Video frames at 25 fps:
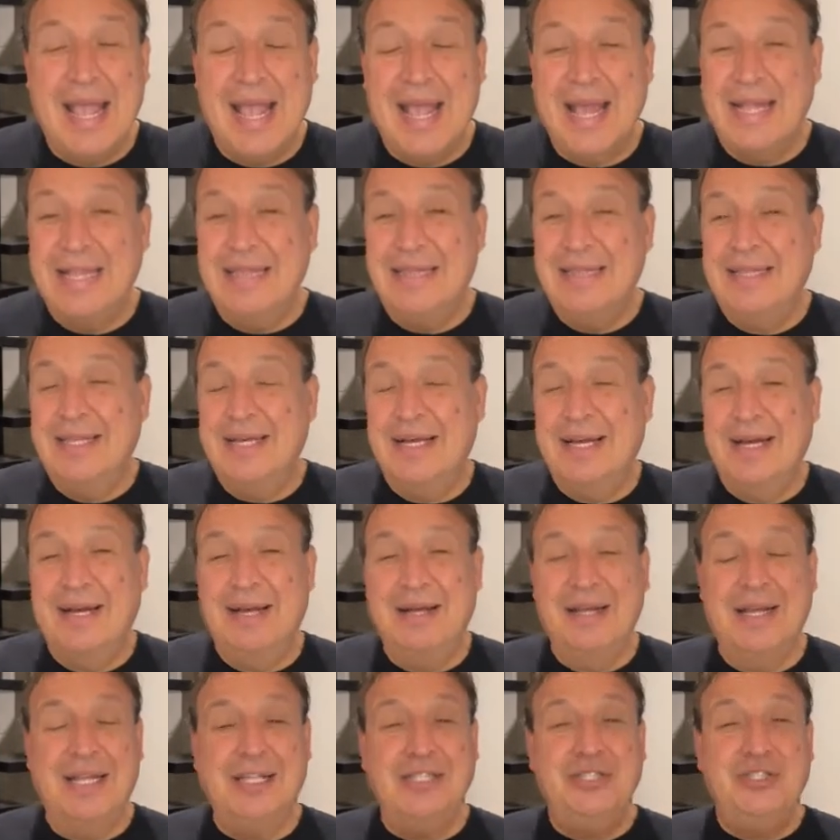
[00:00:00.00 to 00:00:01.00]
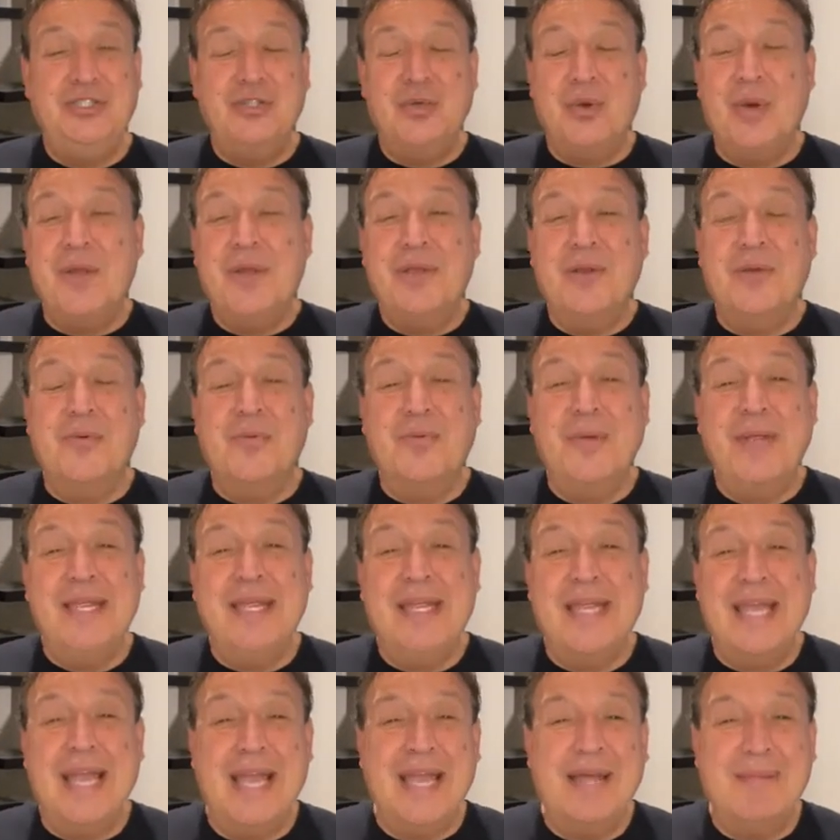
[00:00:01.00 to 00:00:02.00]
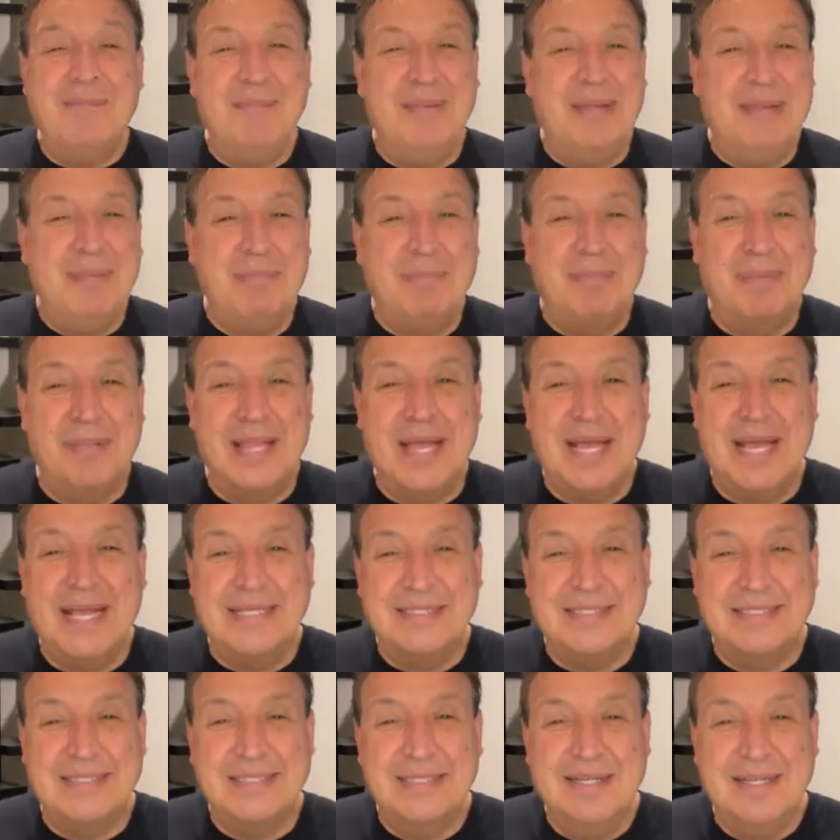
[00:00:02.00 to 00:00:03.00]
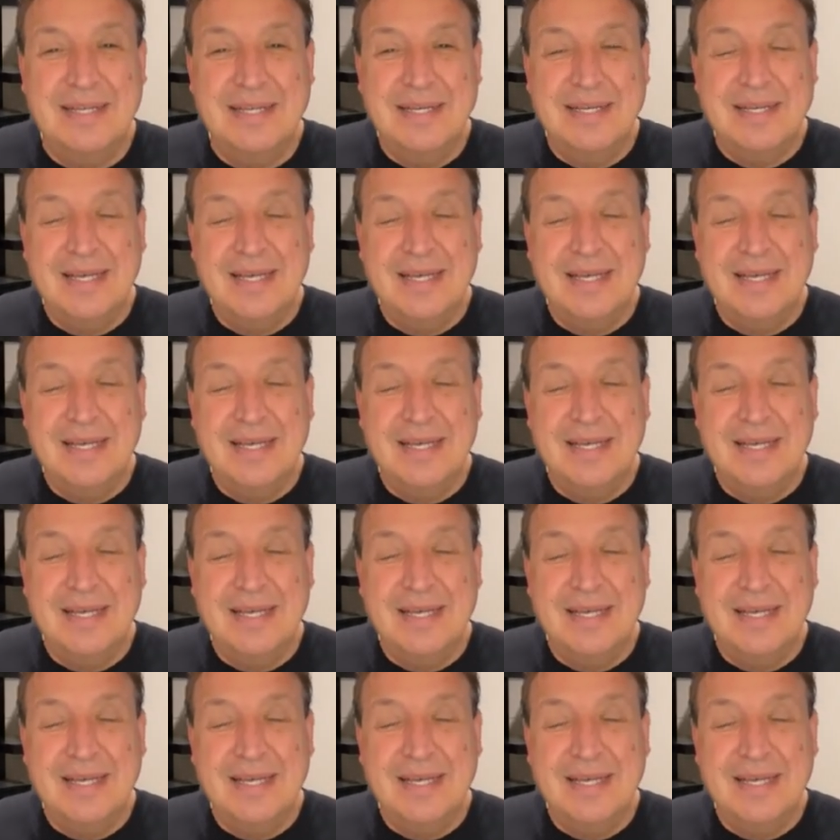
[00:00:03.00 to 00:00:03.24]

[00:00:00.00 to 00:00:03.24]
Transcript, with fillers: And uh, enjoy your weekend. Be blessed.